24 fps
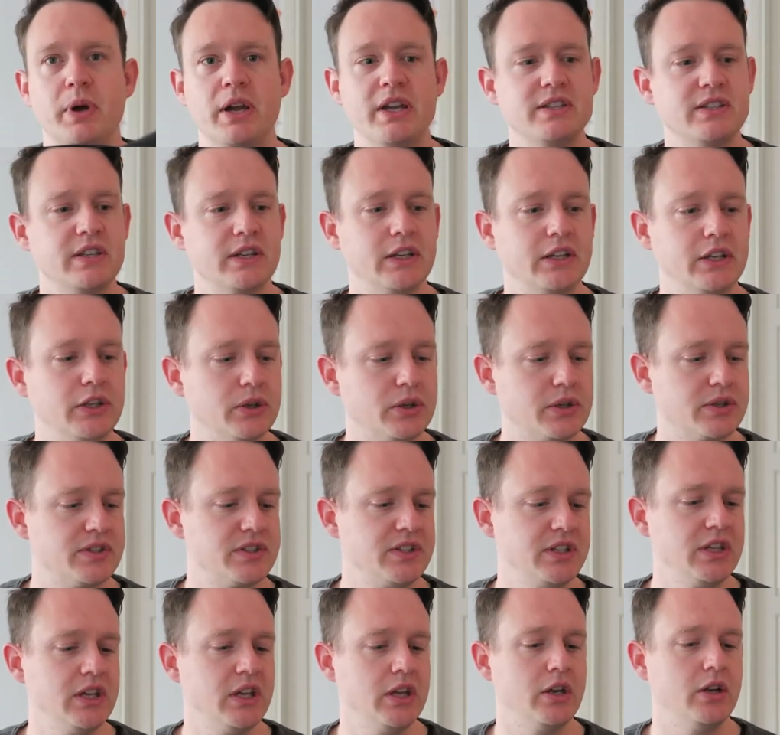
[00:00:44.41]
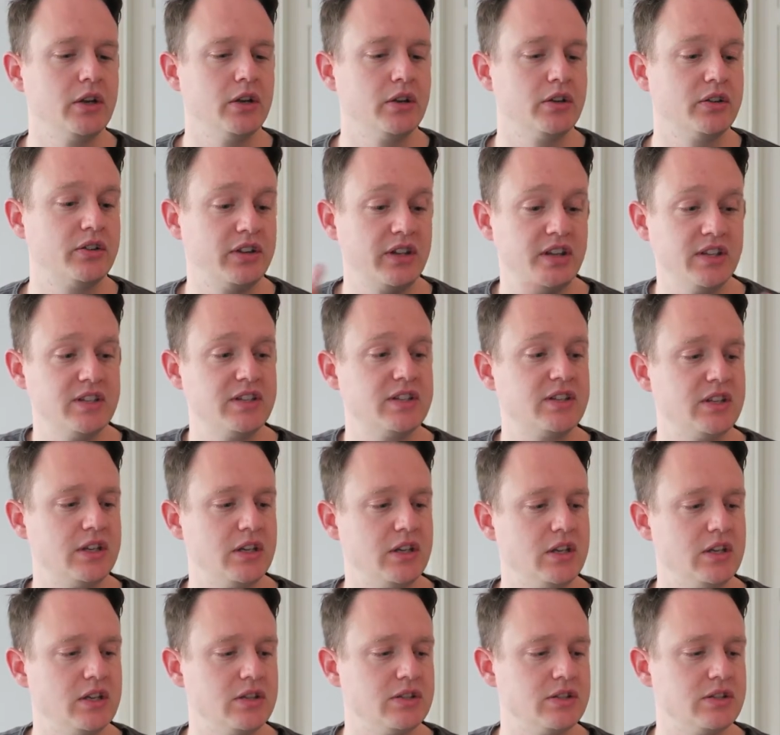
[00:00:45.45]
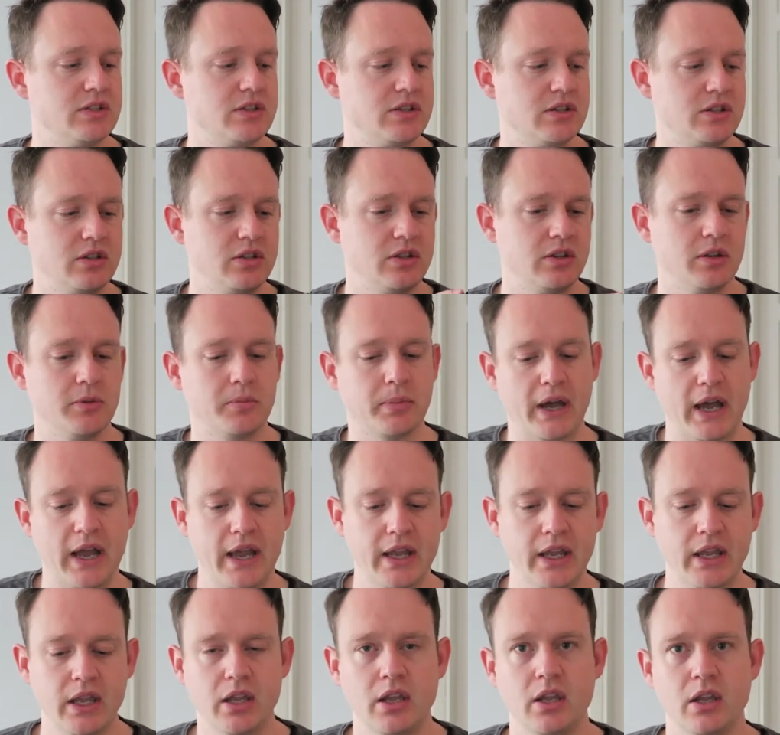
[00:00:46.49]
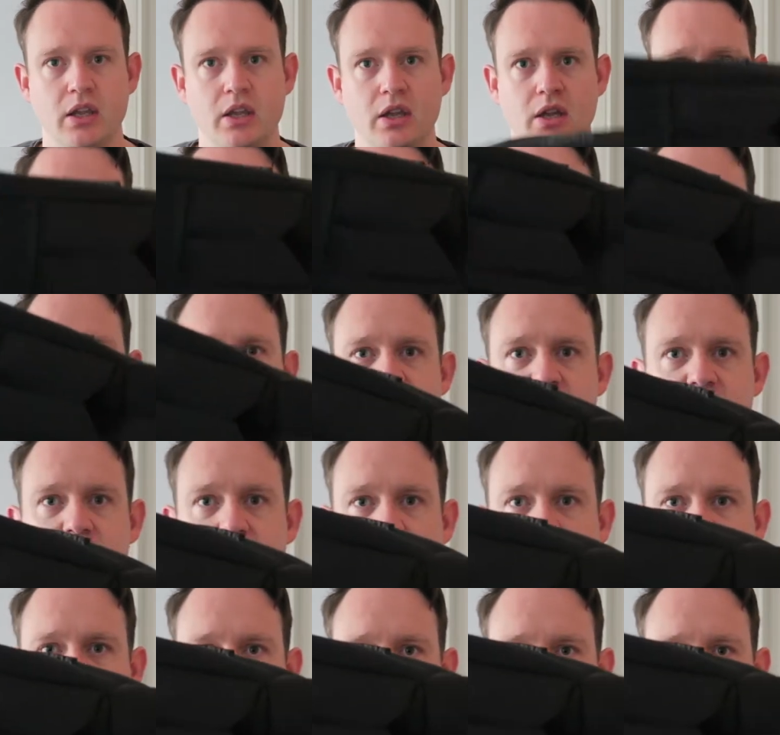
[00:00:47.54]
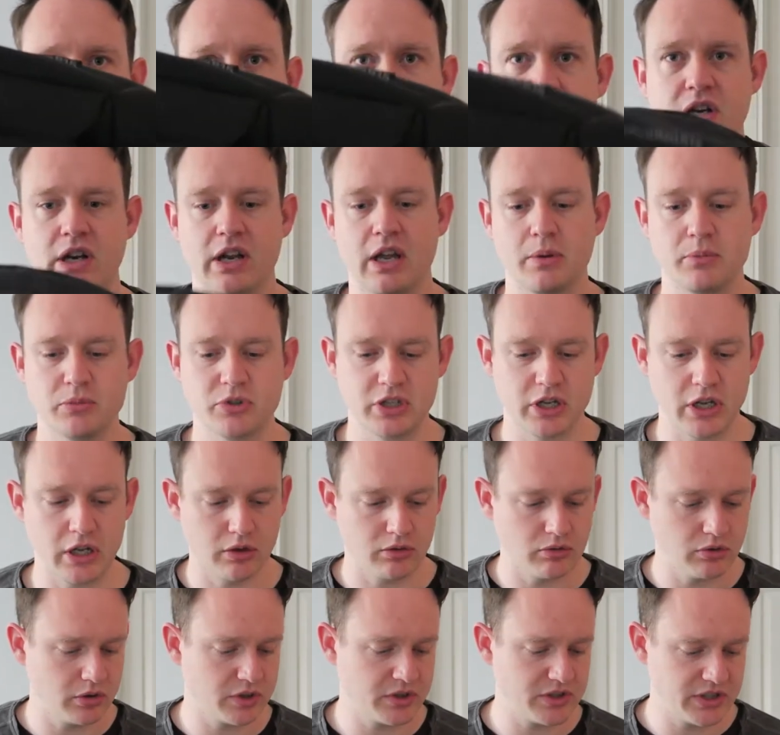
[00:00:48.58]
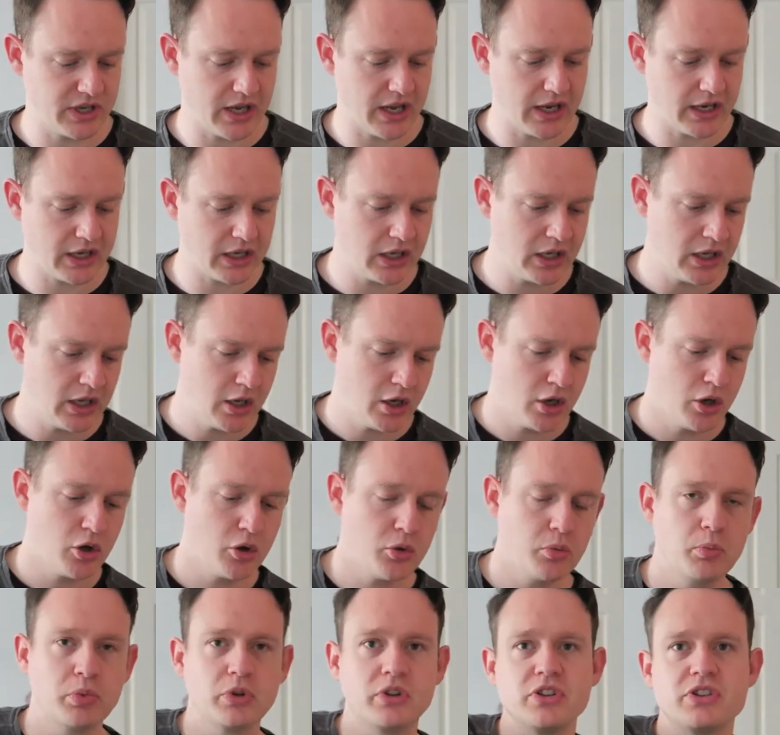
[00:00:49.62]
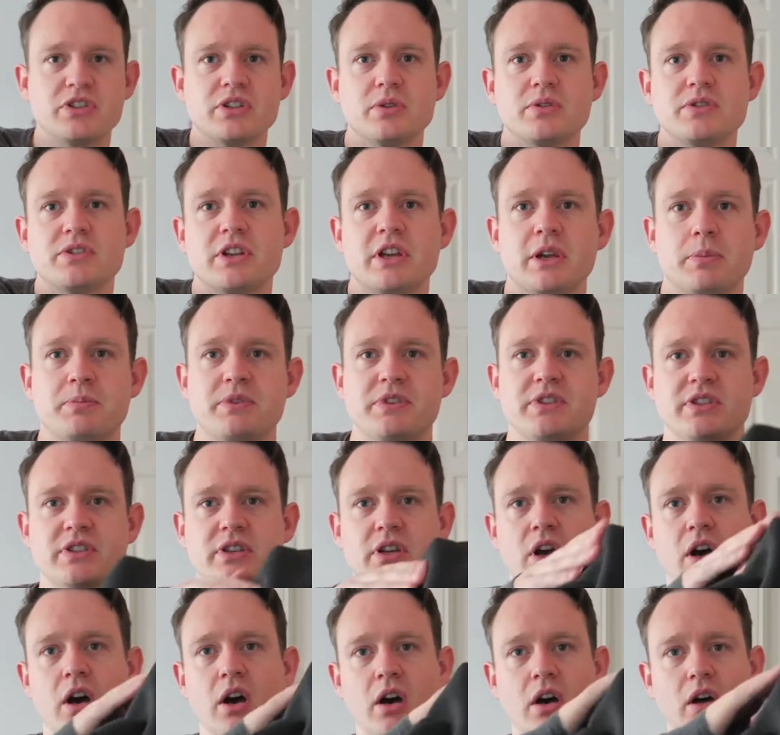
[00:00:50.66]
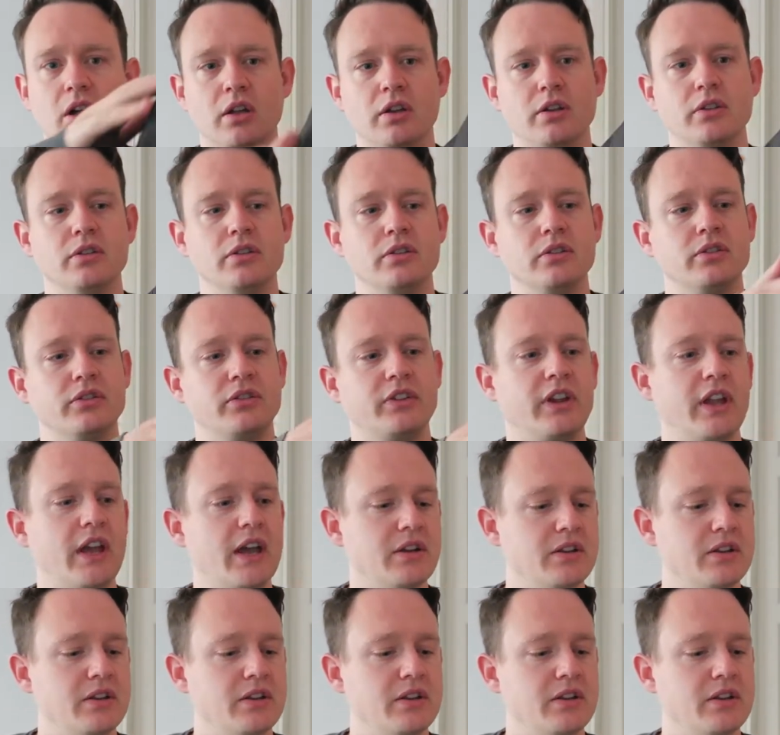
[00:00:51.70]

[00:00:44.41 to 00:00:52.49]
Basically, you can see here, this is the bag. It's your average clamshell rucksack, but there's no zips on the